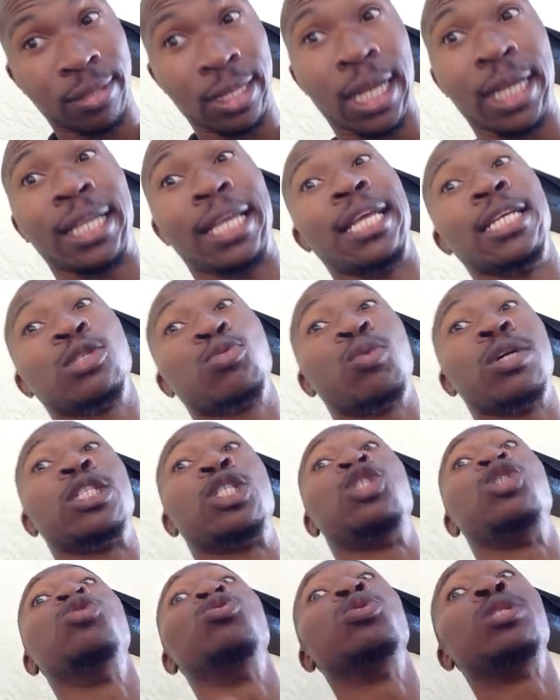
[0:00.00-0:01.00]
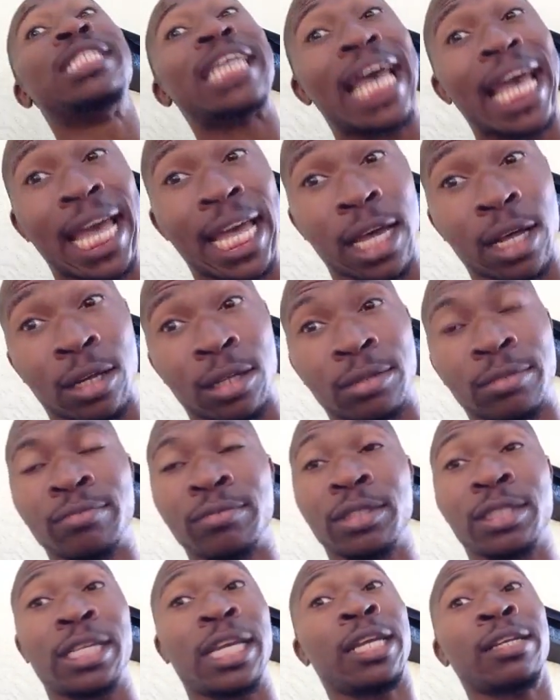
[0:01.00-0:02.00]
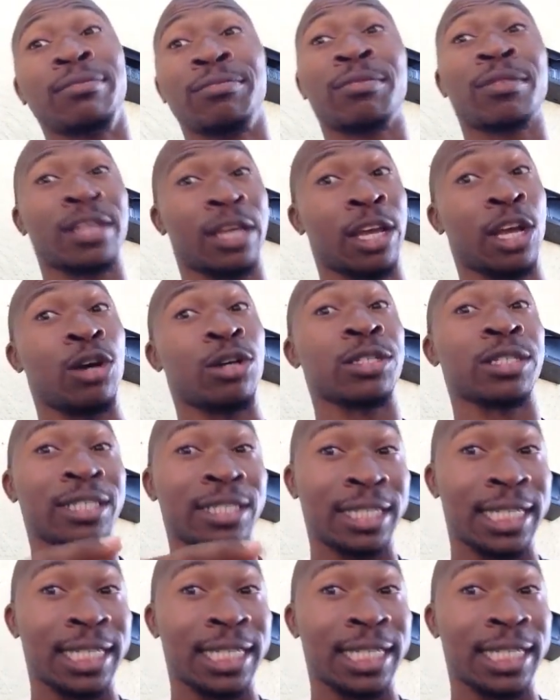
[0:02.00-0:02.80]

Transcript: against what you tell. See, it goes